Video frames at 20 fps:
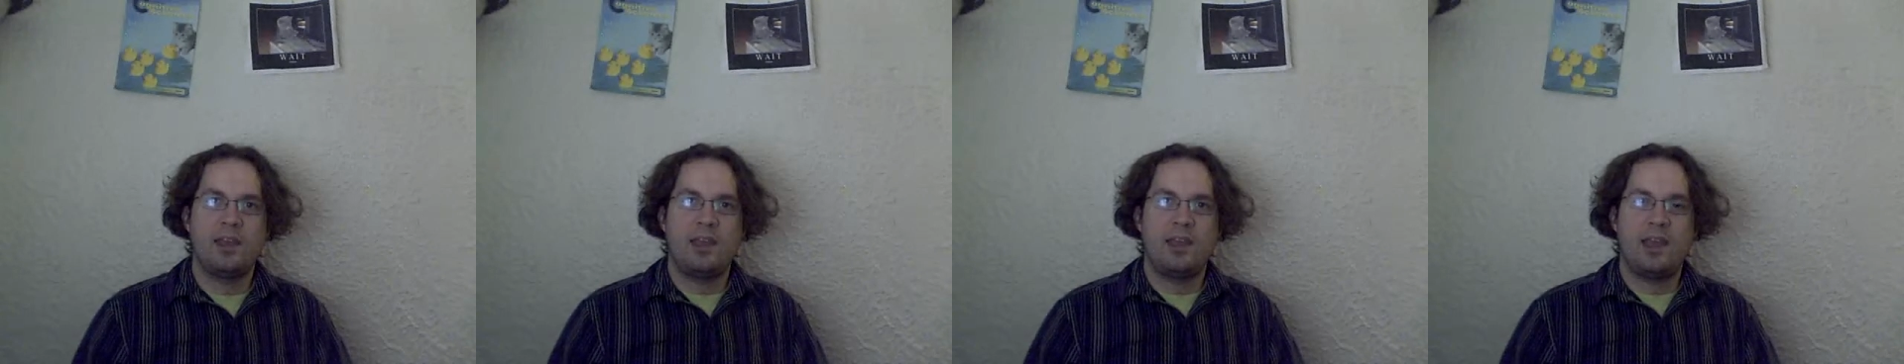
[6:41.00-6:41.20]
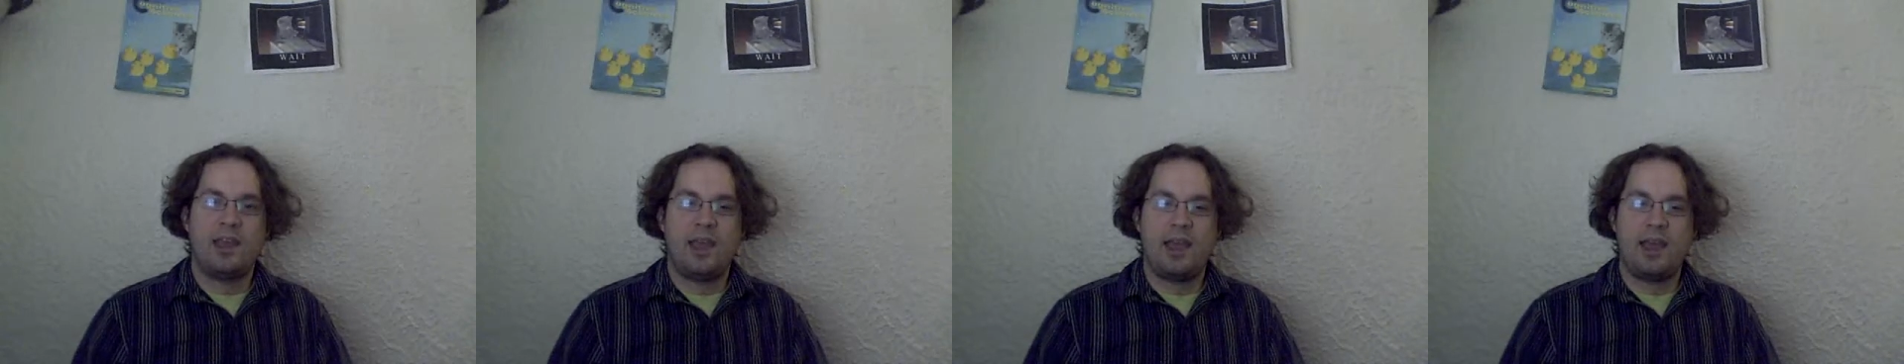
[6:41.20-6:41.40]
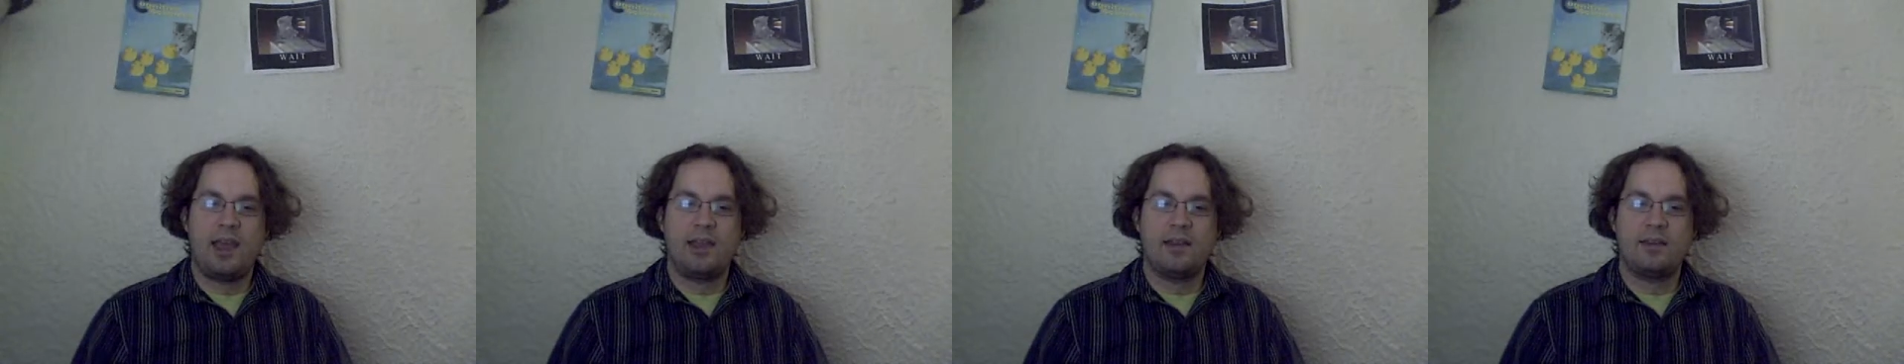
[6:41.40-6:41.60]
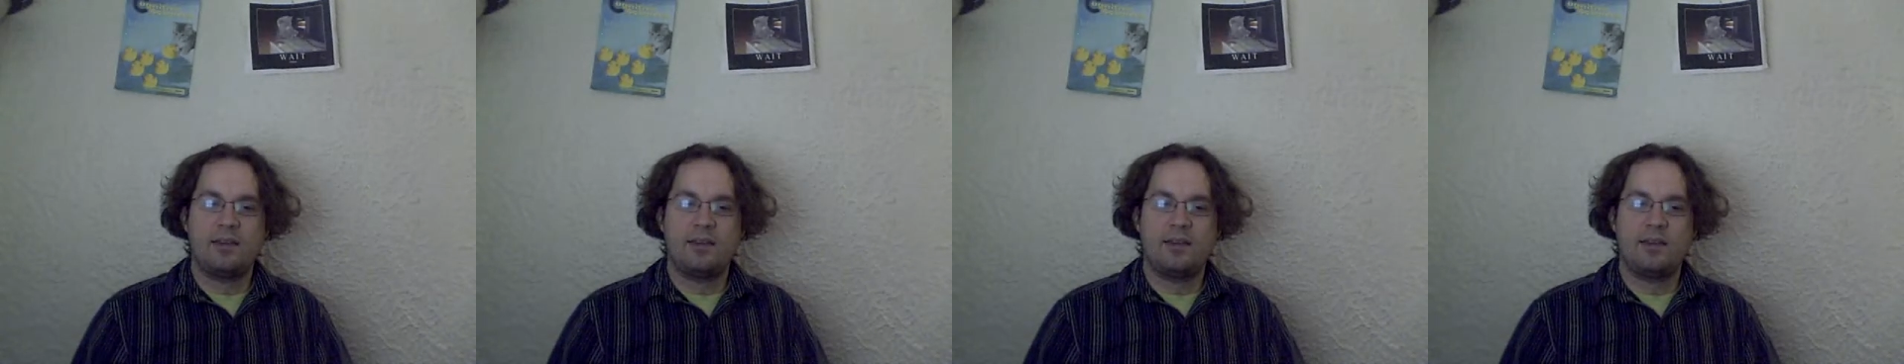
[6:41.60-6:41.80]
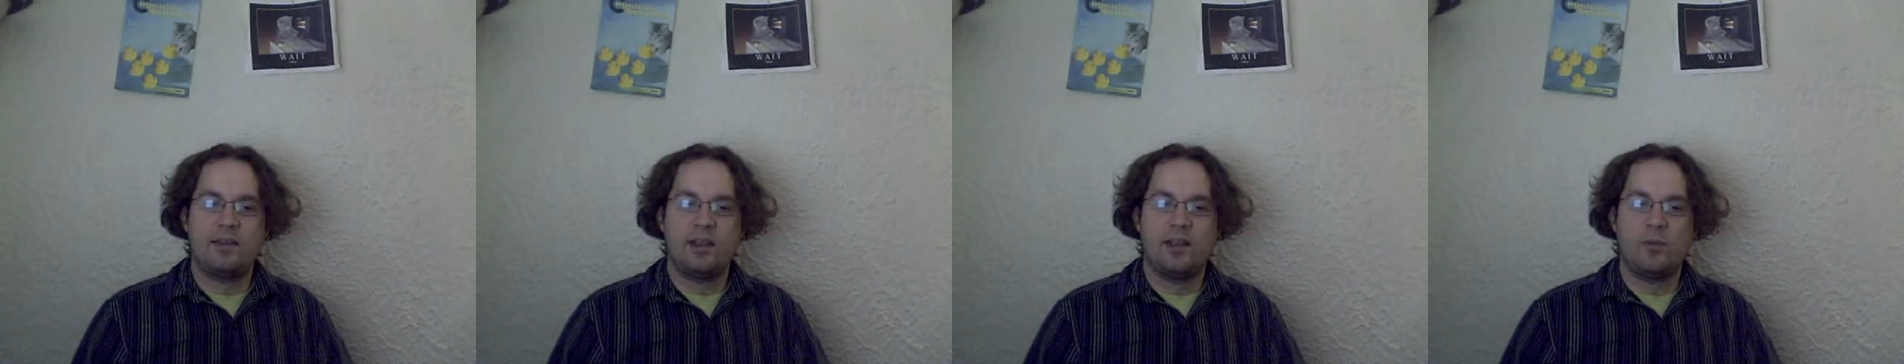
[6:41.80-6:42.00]

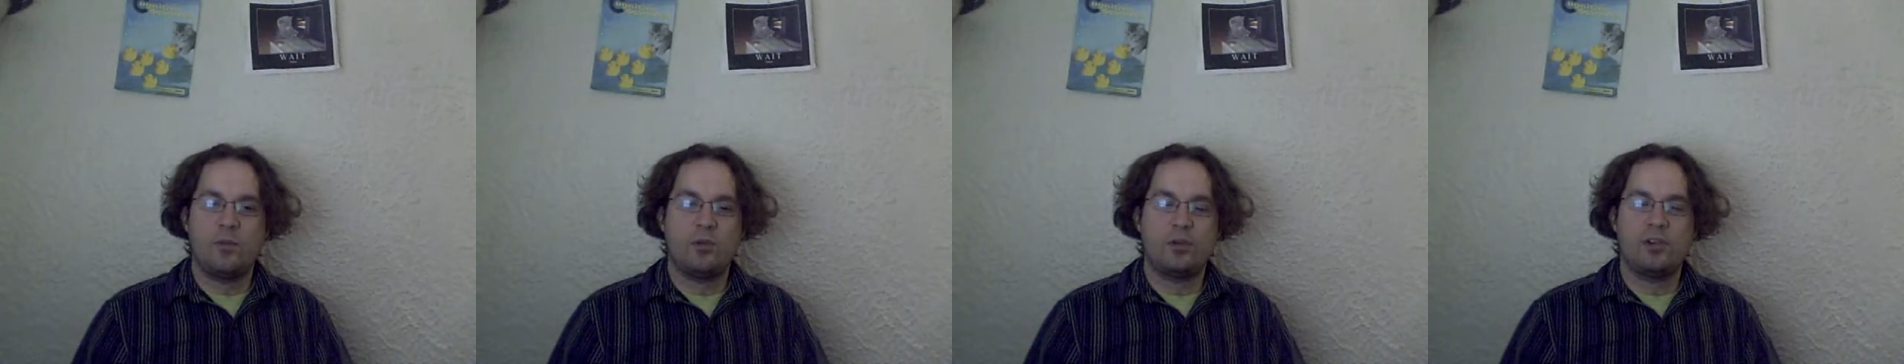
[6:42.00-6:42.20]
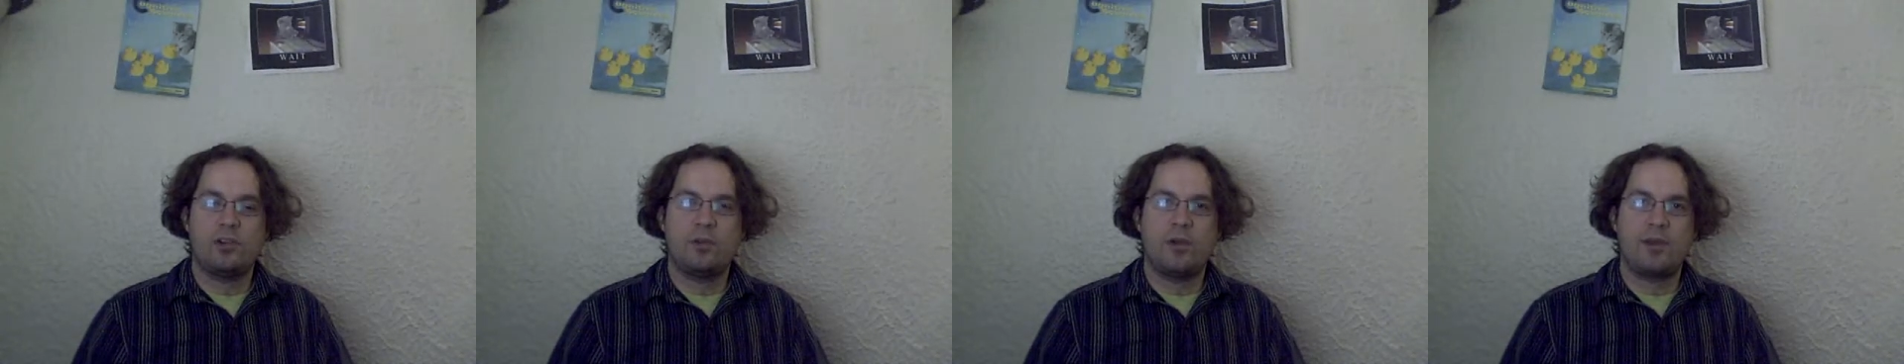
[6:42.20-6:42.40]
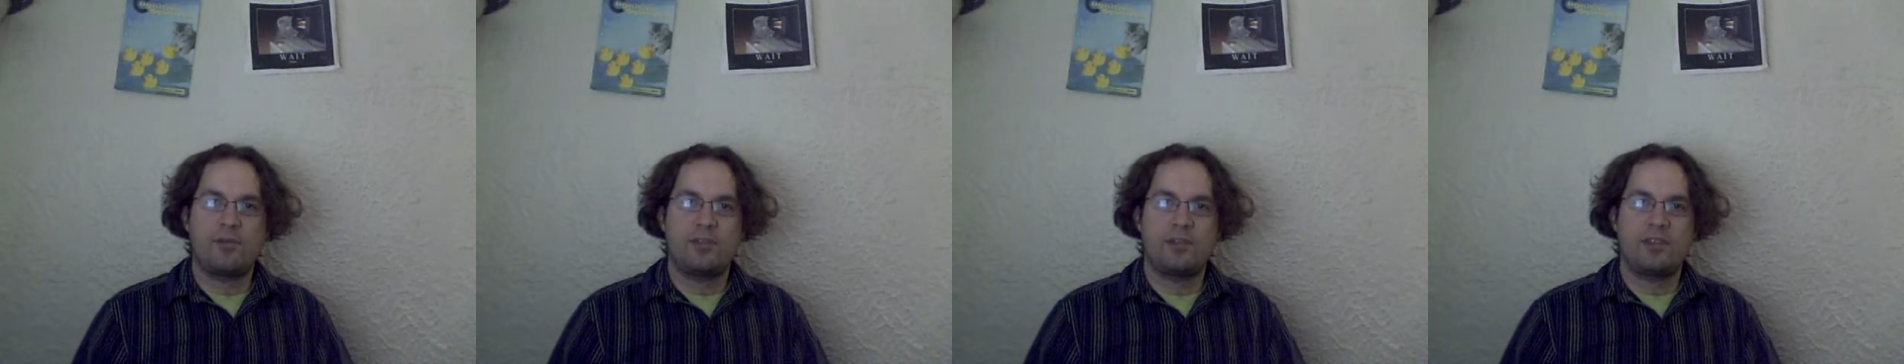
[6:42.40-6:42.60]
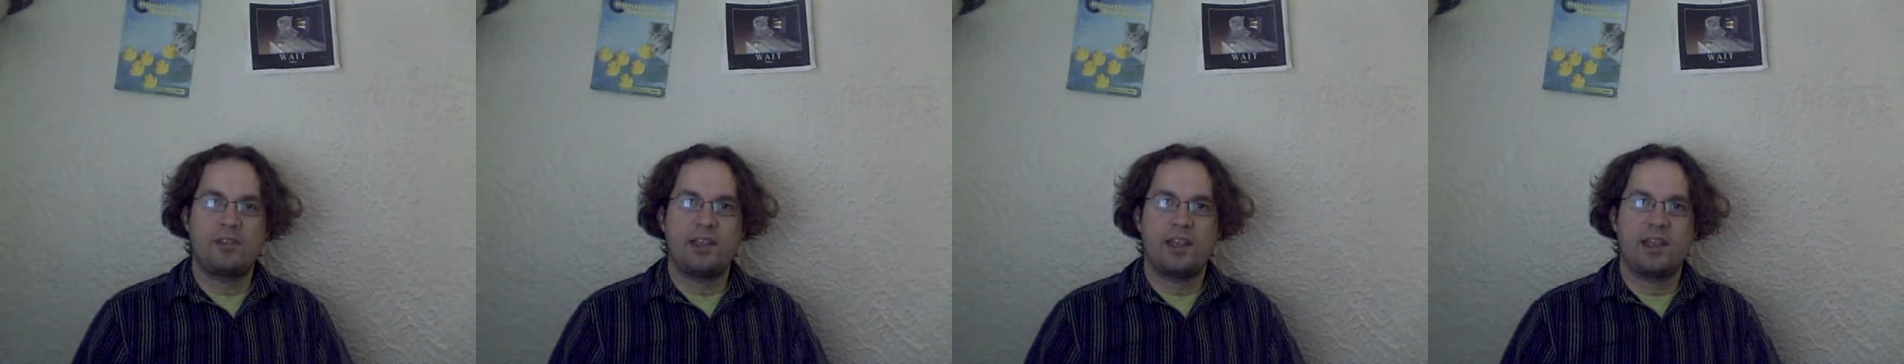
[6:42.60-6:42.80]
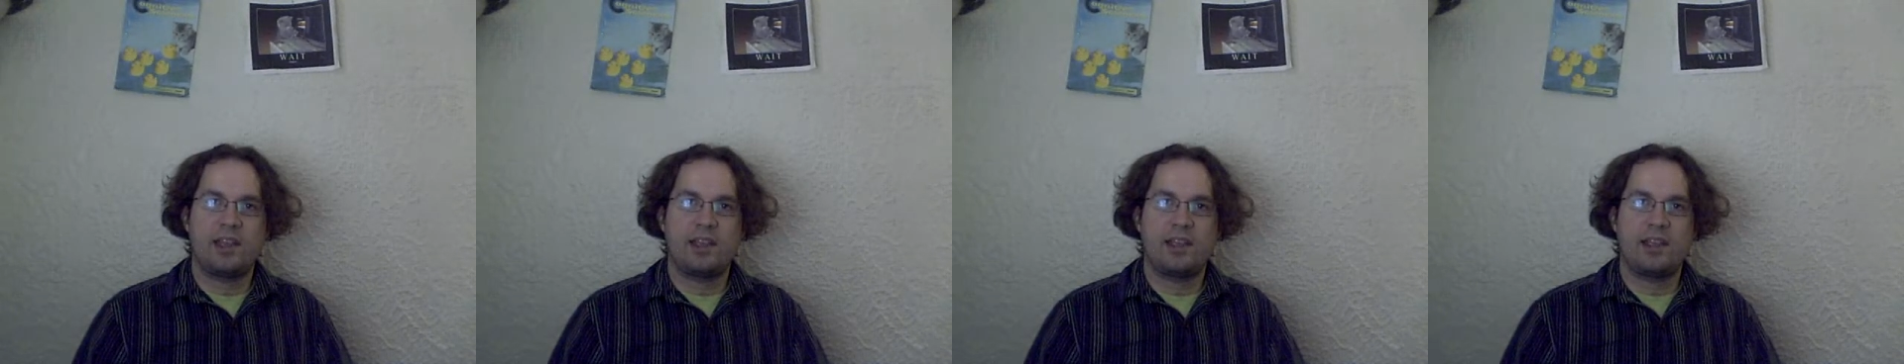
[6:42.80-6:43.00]
and it will do
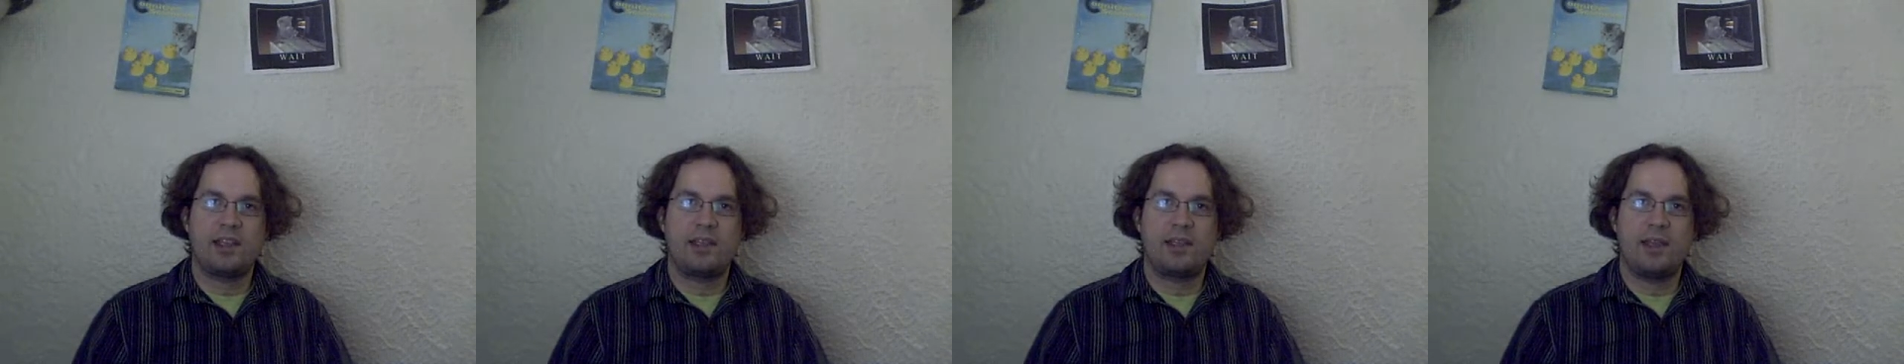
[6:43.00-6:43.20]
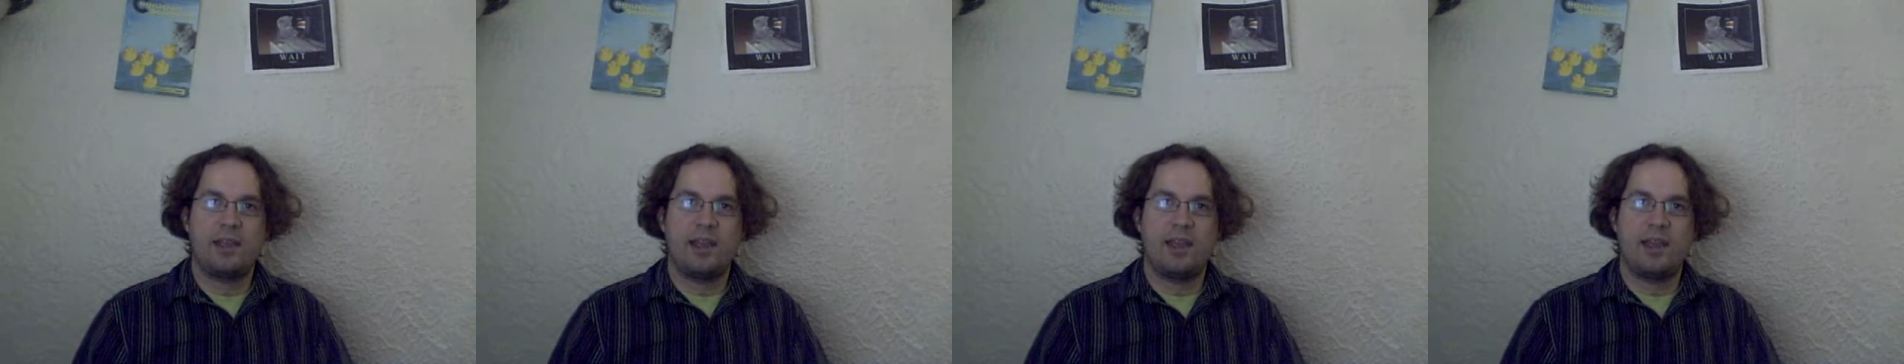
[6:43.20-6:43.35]
everything,